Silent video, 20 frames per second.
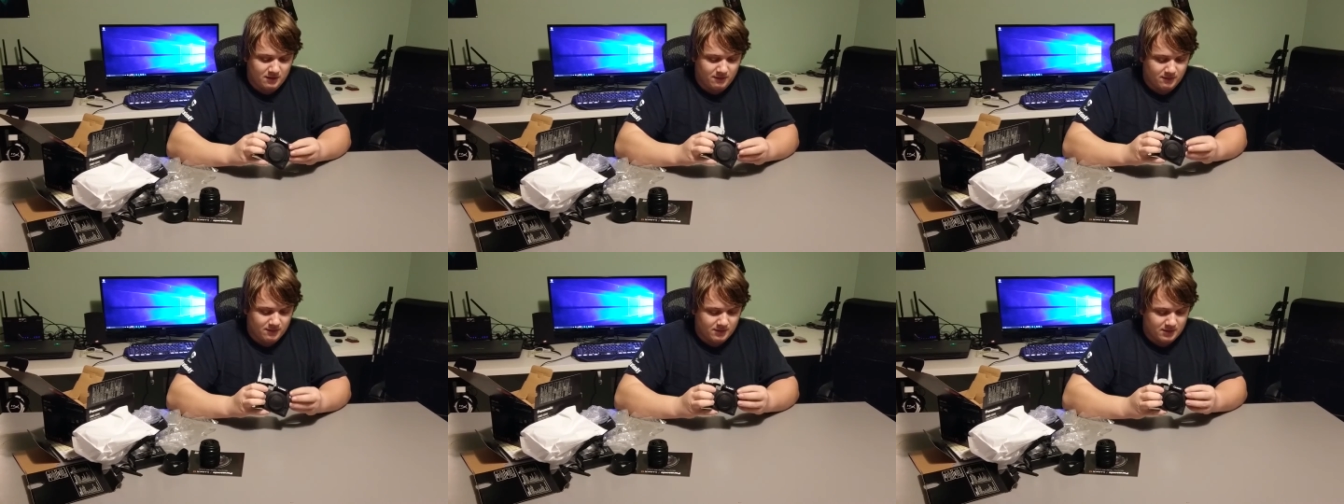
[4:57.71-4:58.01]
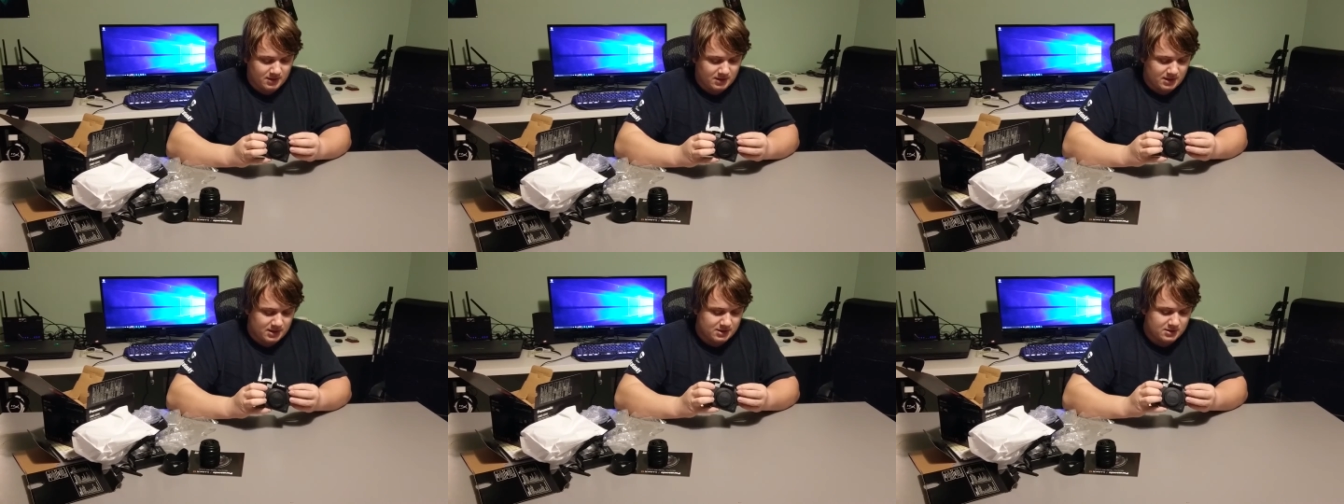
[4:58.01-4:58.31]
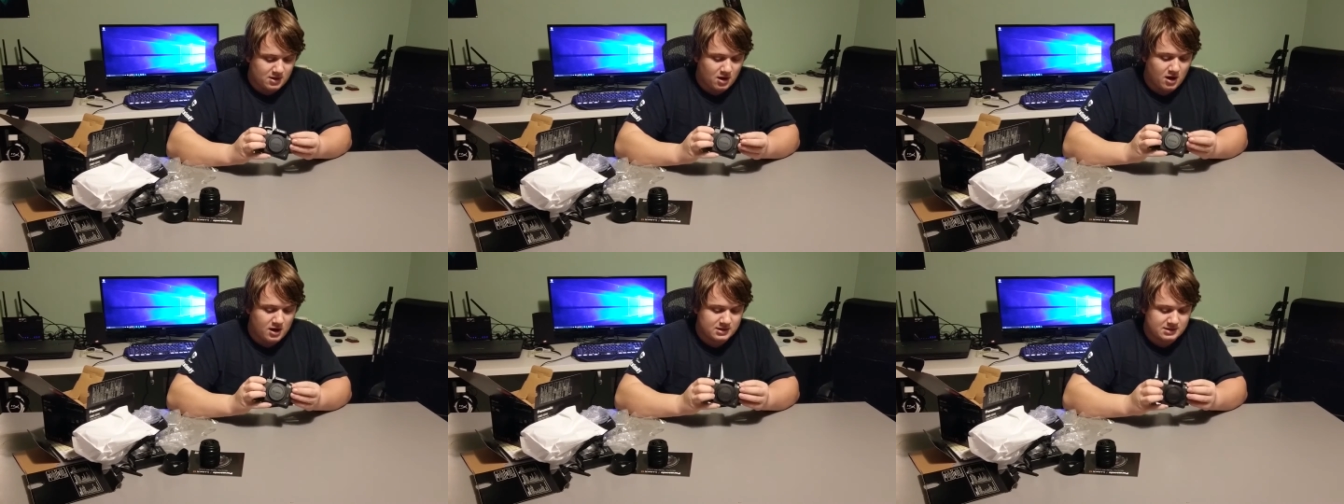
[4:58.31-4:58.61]
I feel like I can
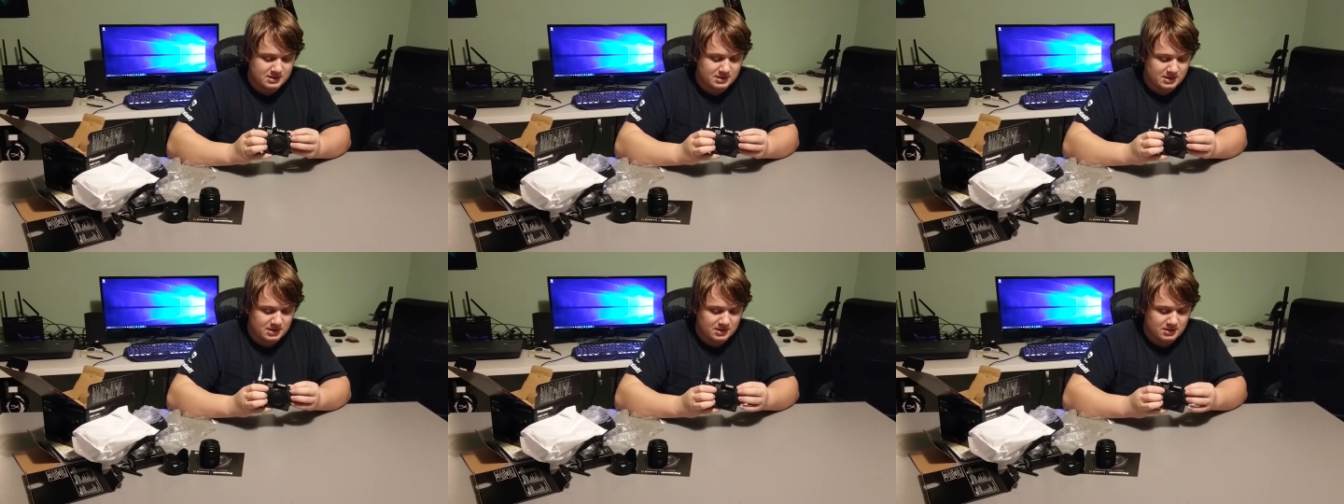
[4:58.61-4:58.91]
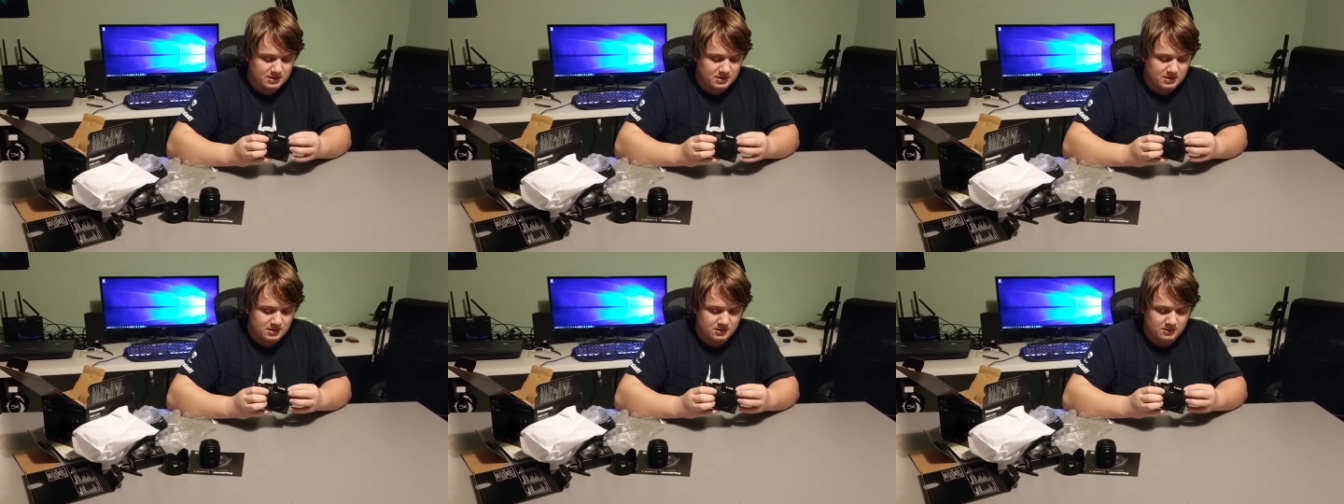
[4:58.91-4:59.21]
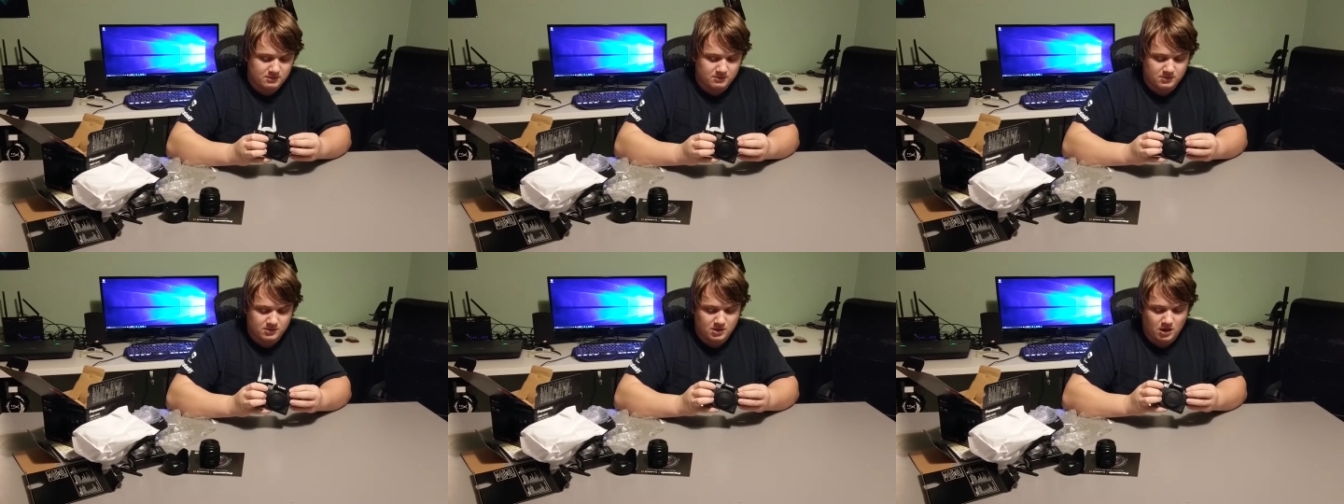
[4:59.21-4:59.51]
toss it
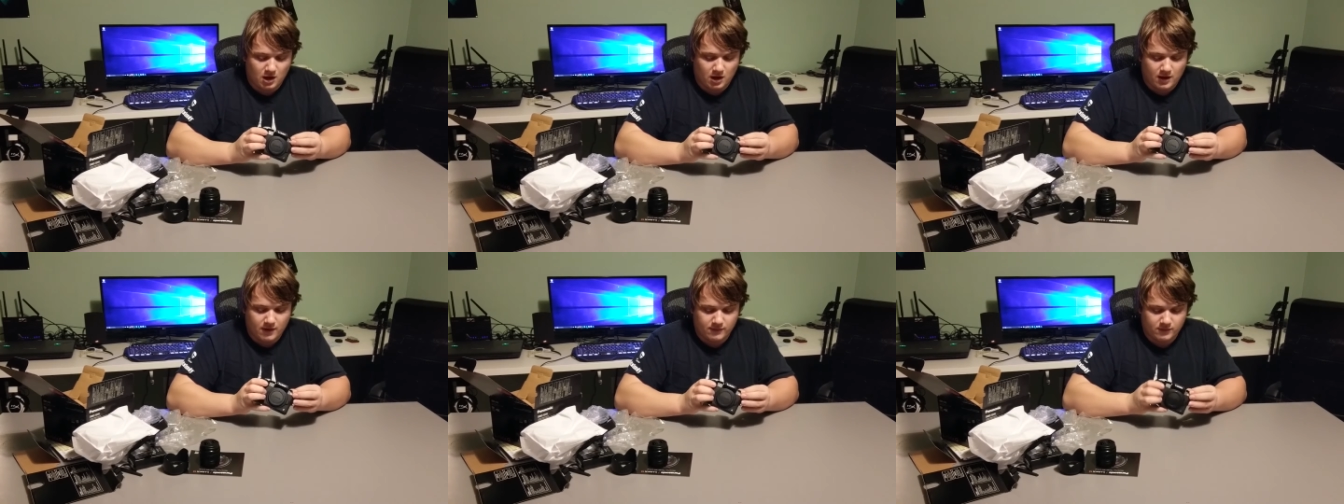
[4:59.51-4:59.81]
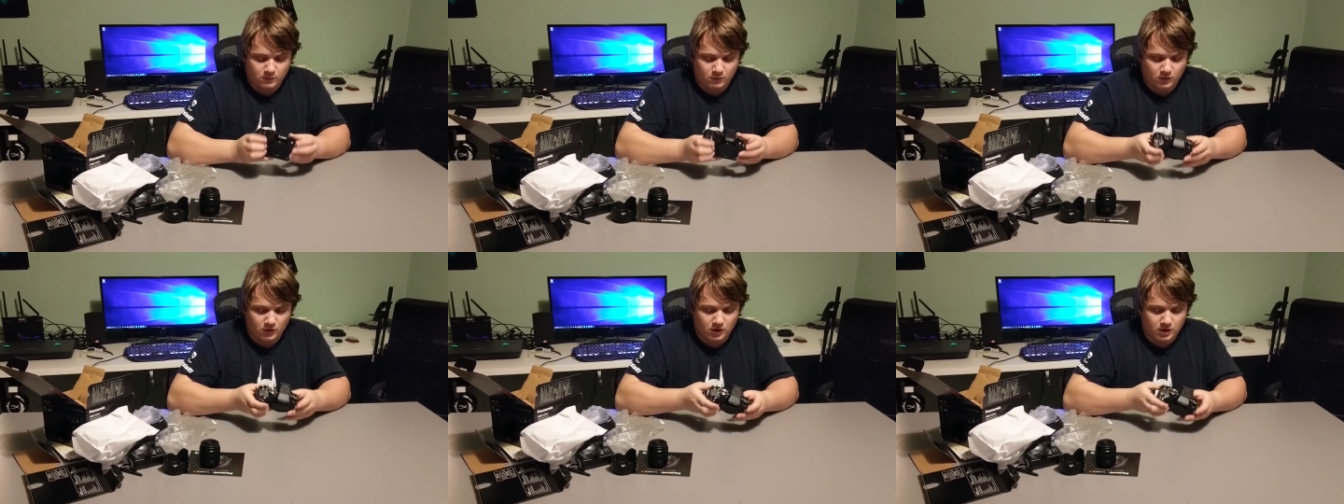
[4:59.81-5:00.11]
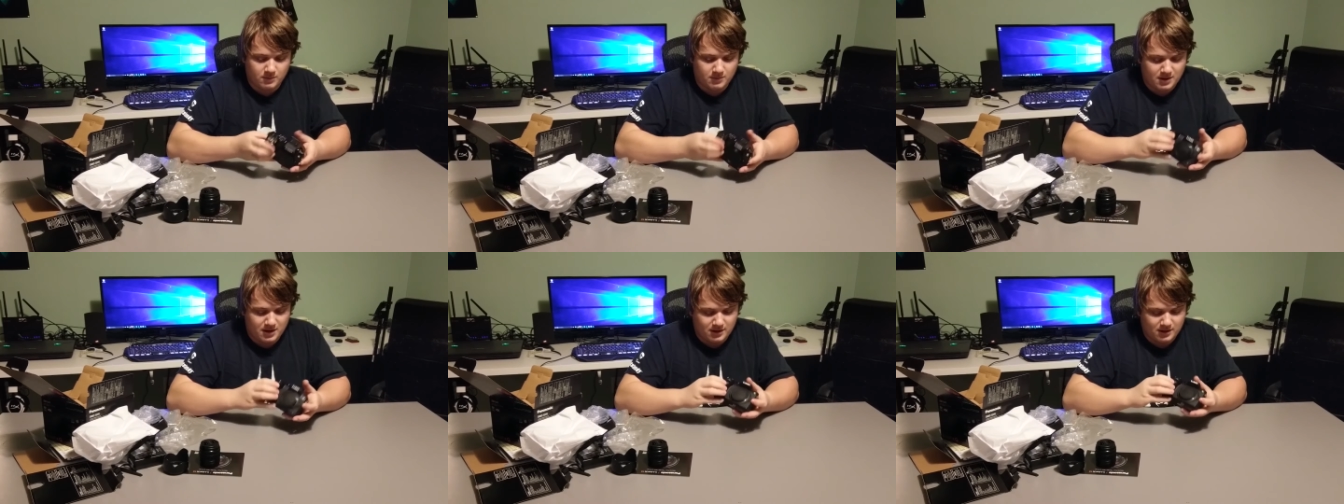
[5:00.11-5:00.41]
and not have to
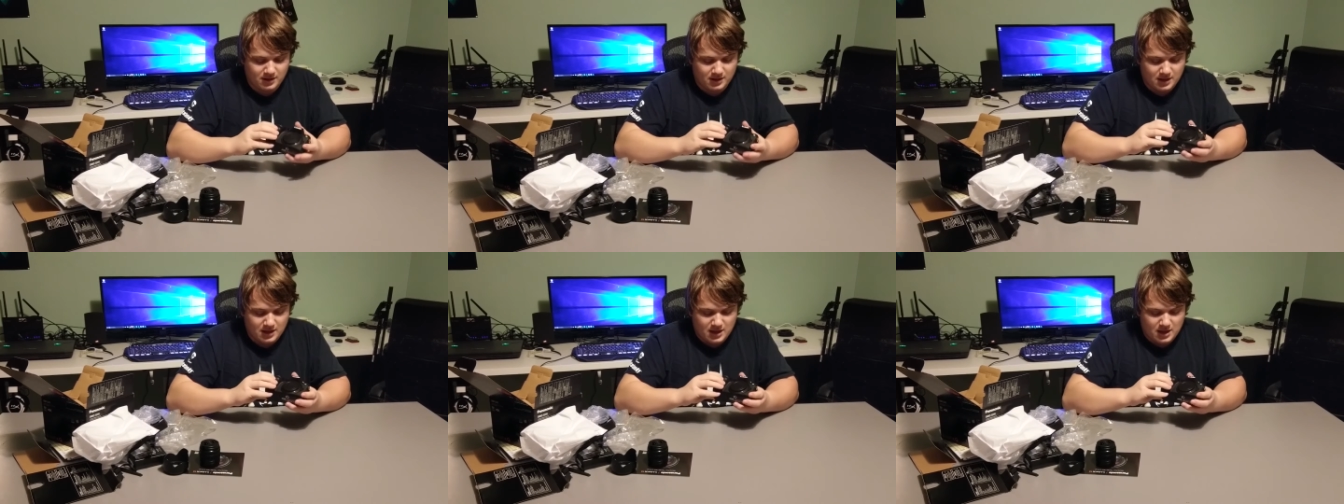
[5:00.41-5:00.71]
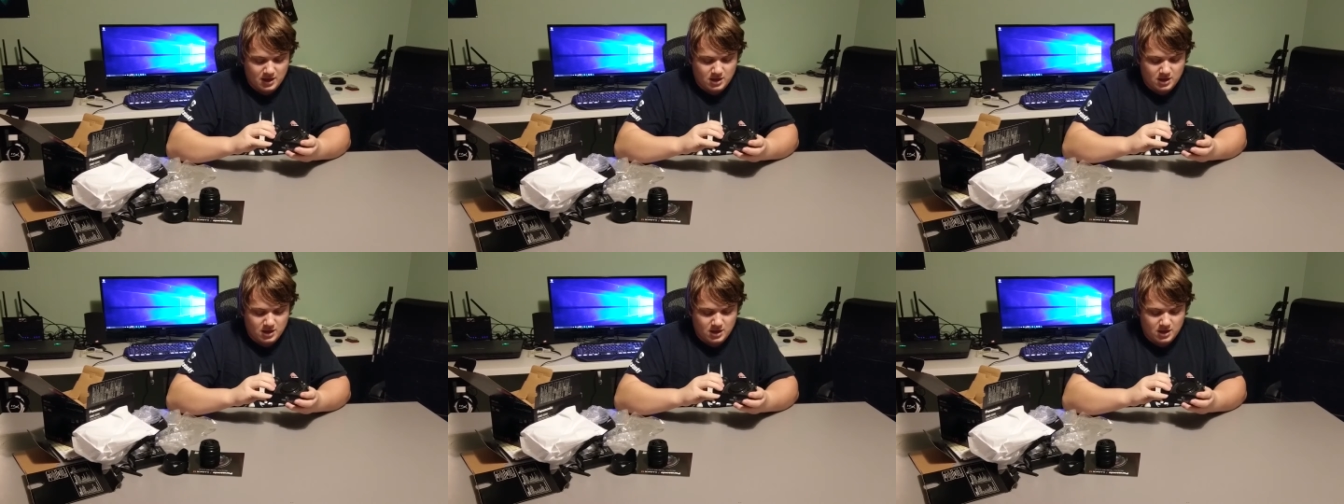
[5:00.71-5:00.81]
worry about it.